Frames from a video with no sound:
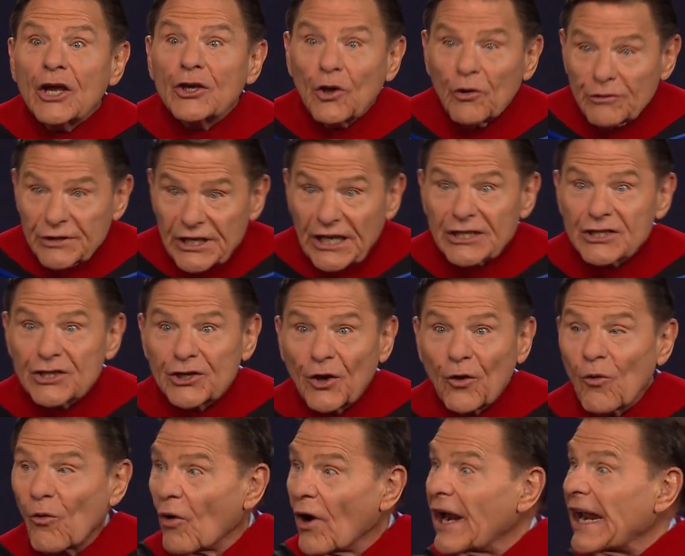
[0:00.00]
You just do
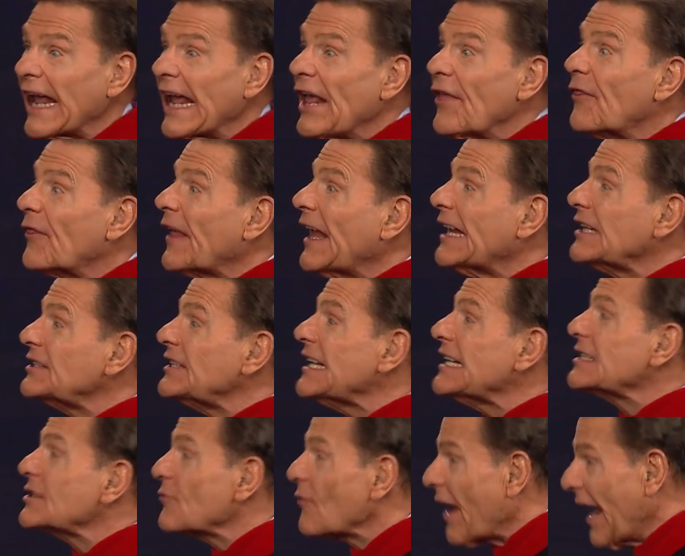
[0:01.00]
what he thinks
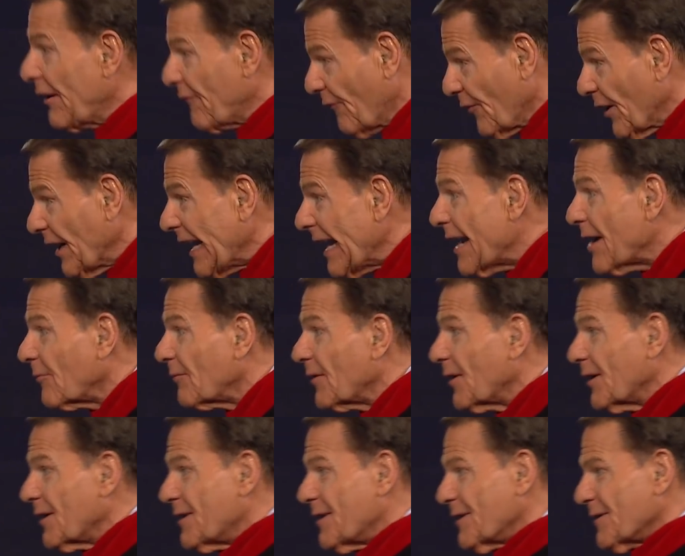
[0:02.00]
it's right for him
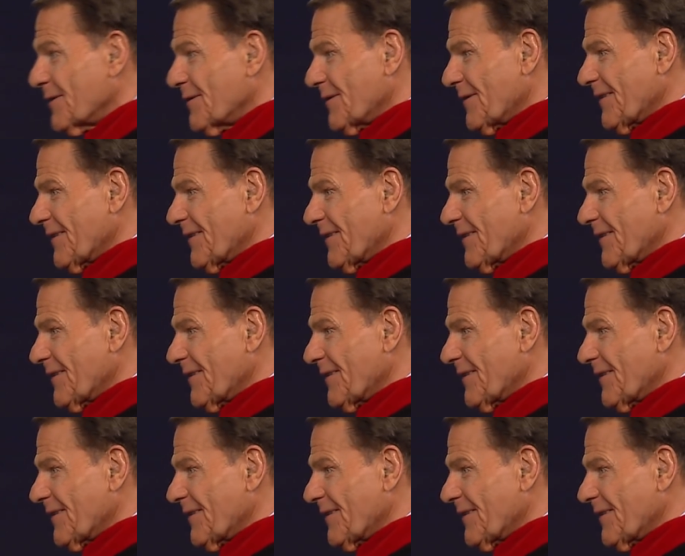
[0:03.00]
to do.